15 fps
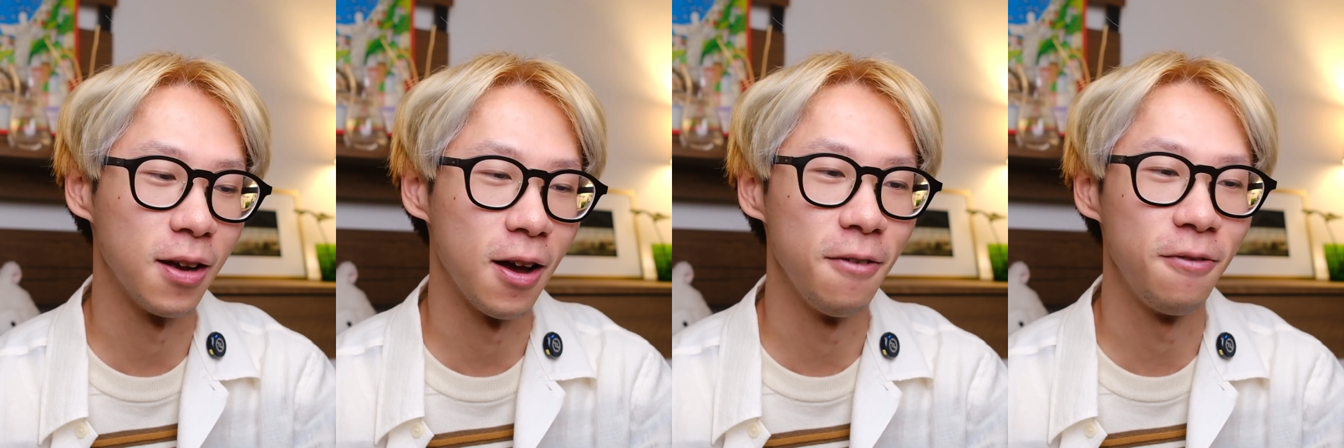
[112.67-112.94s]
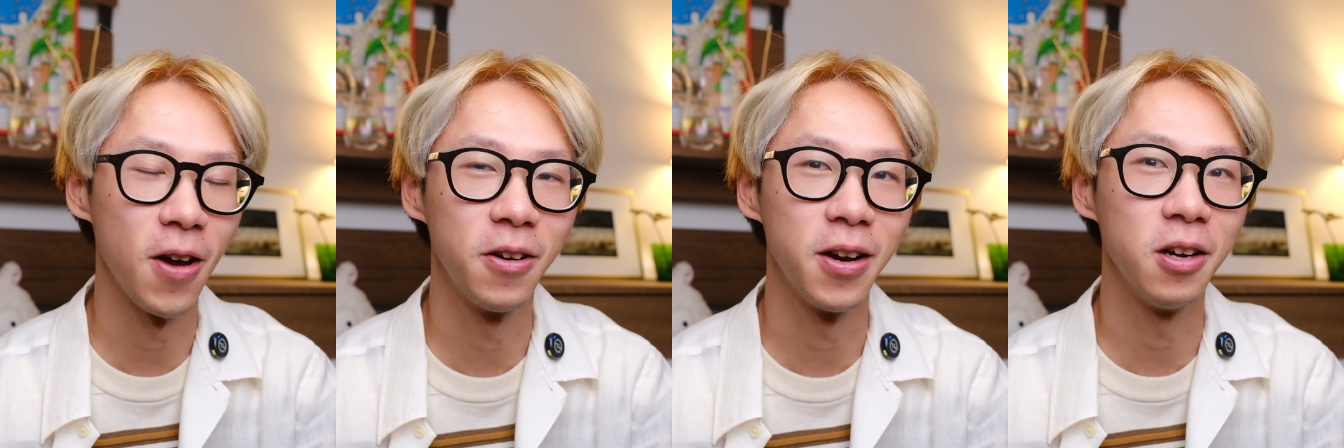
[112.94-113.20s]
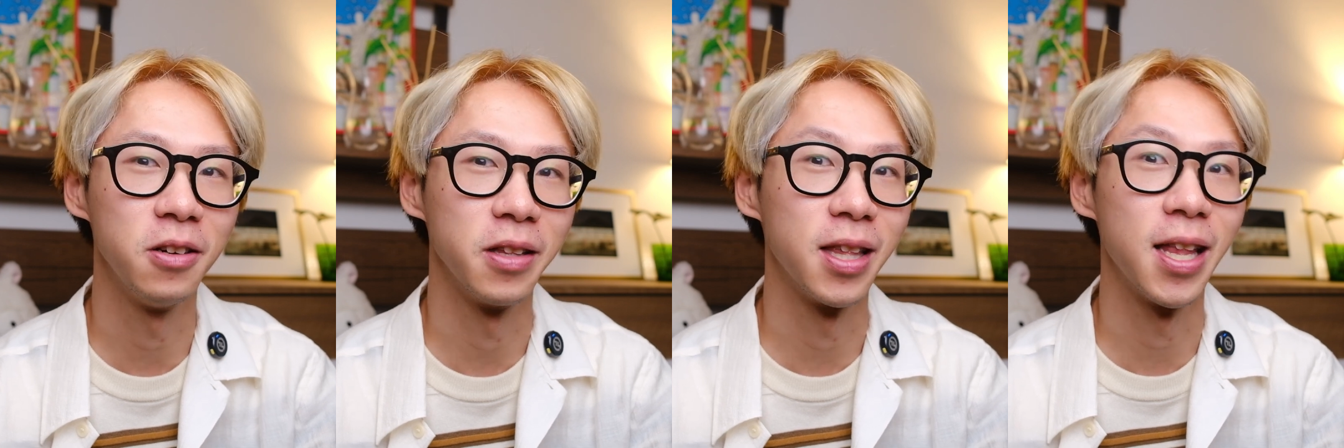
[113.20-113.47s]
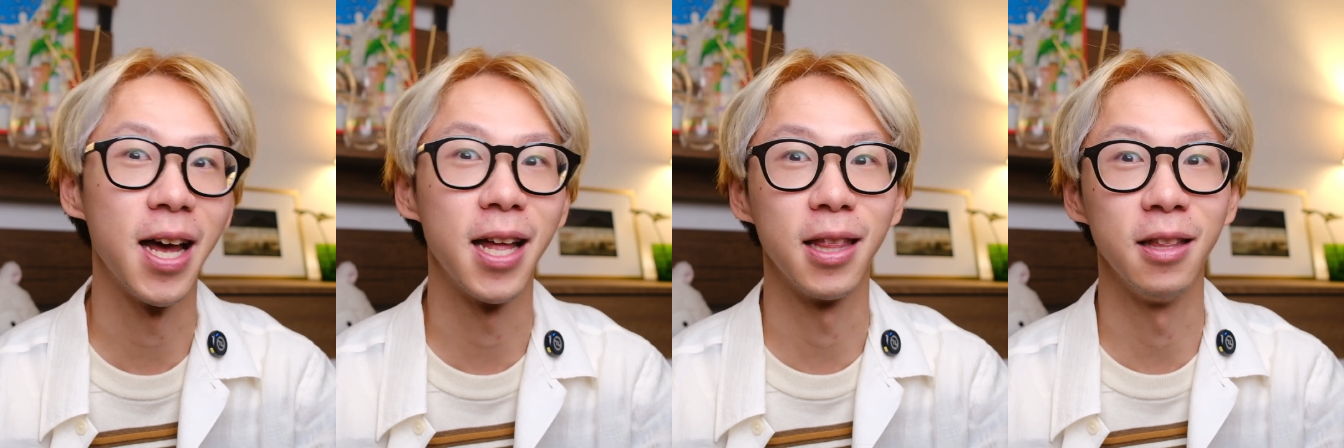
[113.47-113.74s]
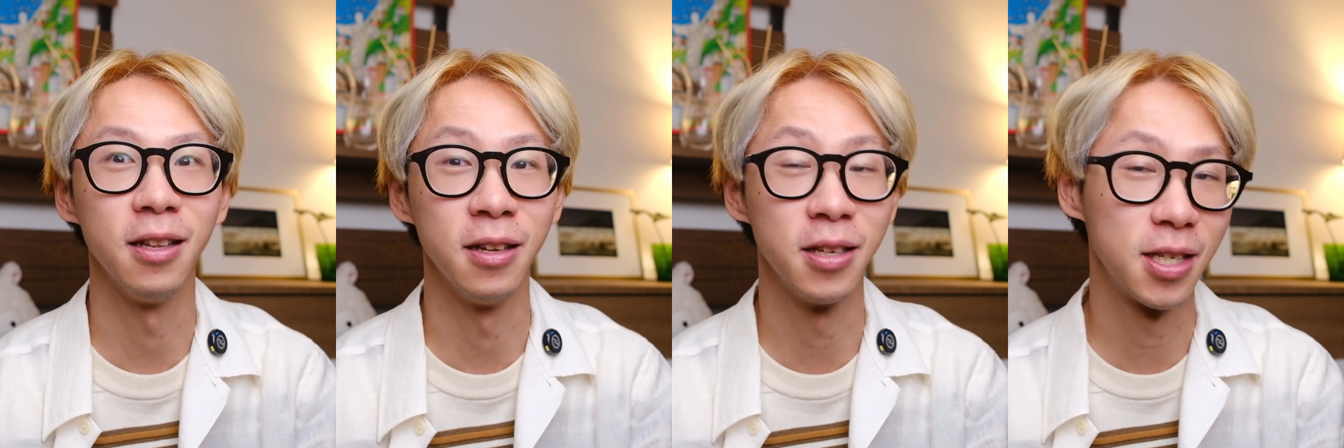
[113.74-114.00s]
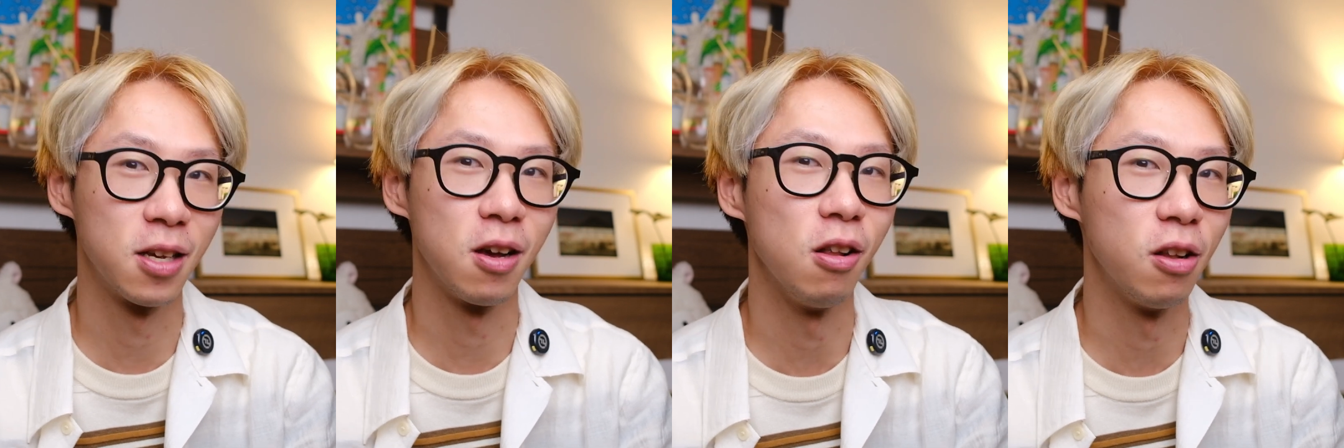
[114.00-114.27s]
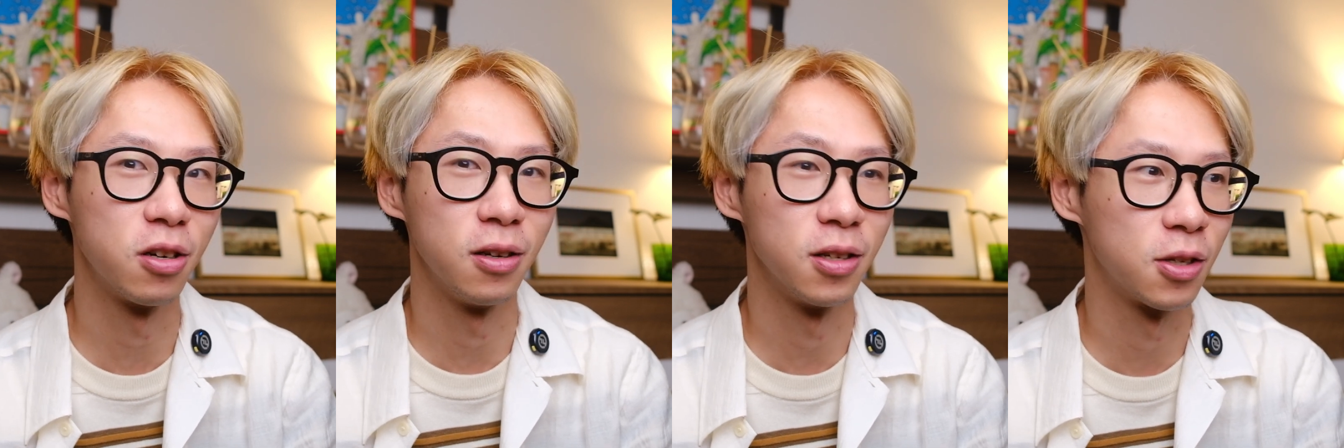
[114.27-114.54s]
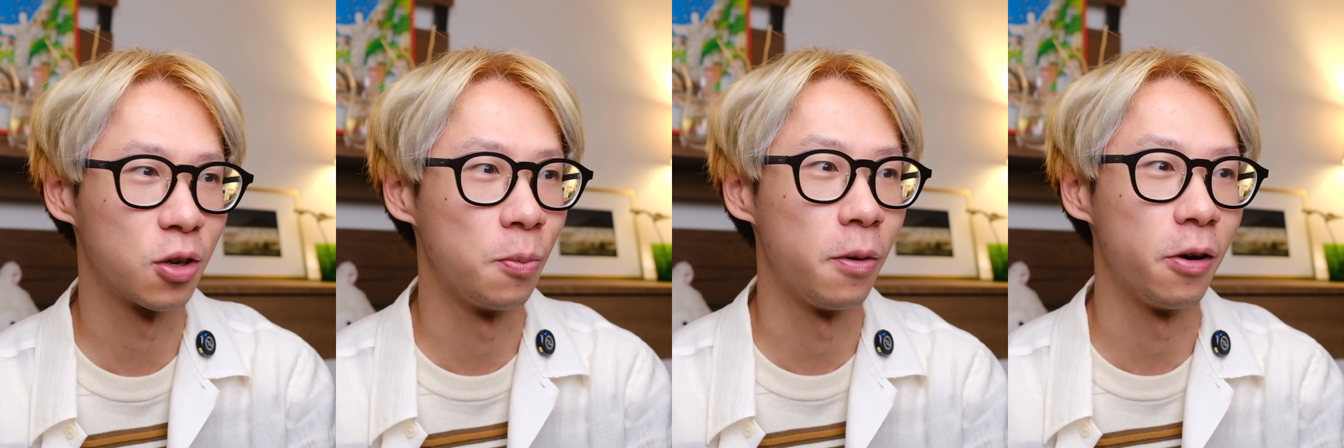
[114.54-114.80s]
I found out that this Color
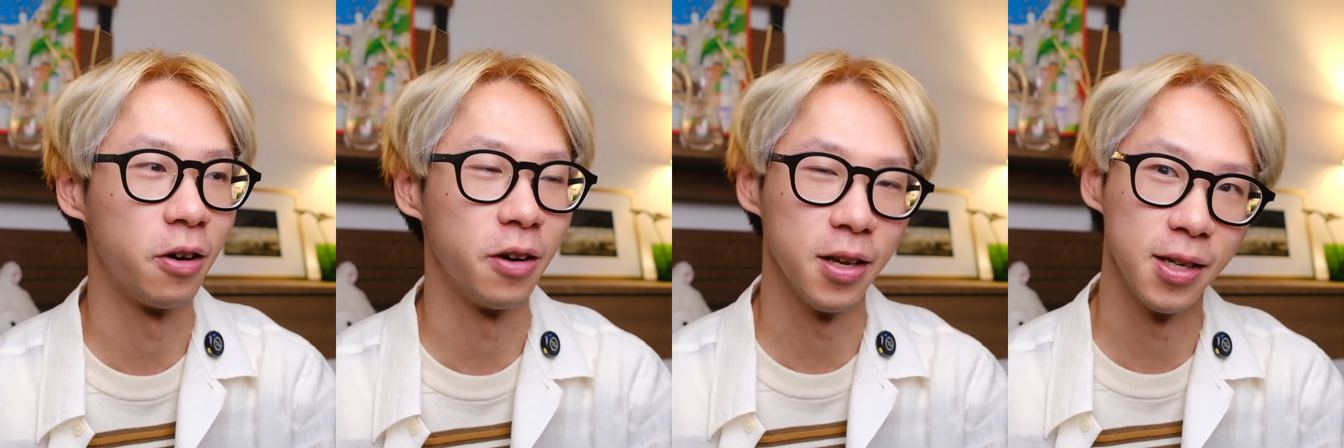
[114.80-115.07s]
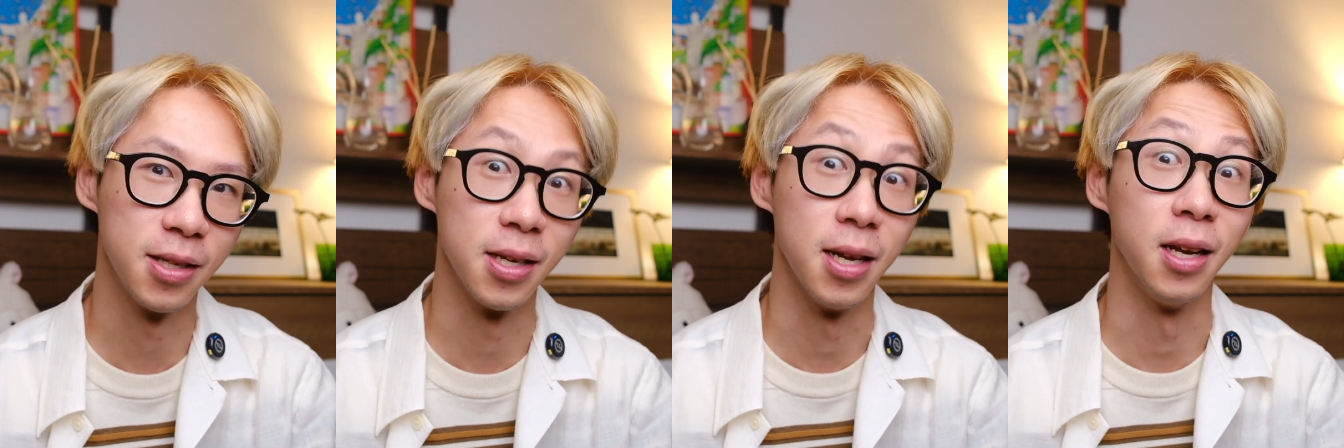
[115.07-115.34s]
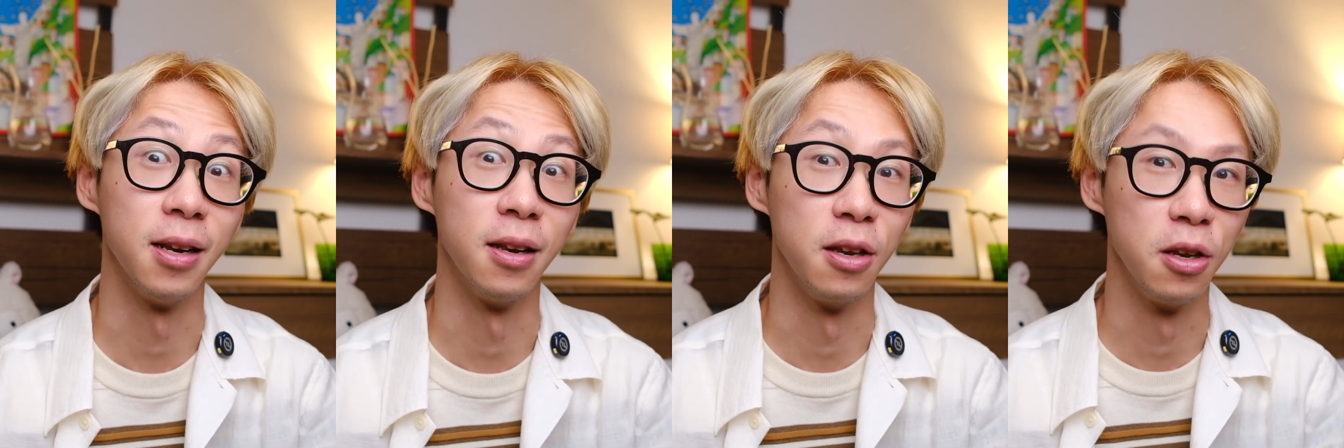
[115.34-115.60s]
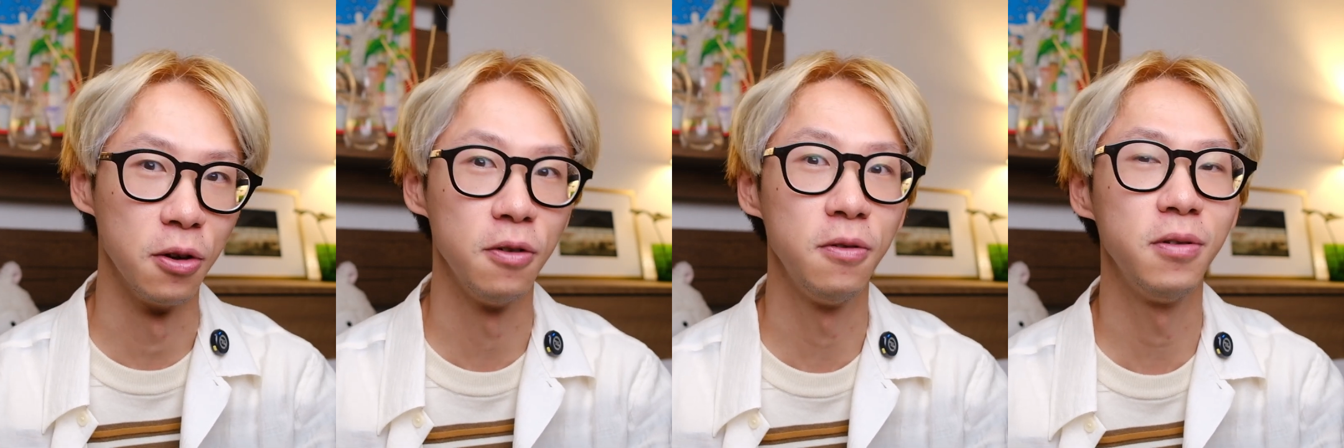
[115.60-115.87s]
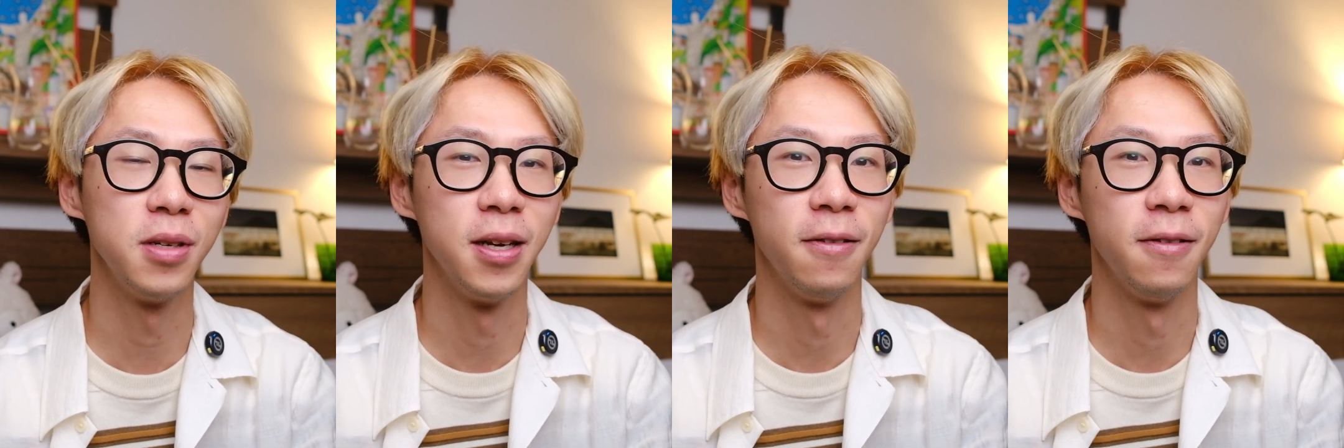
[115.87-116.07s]
Skopar is a new,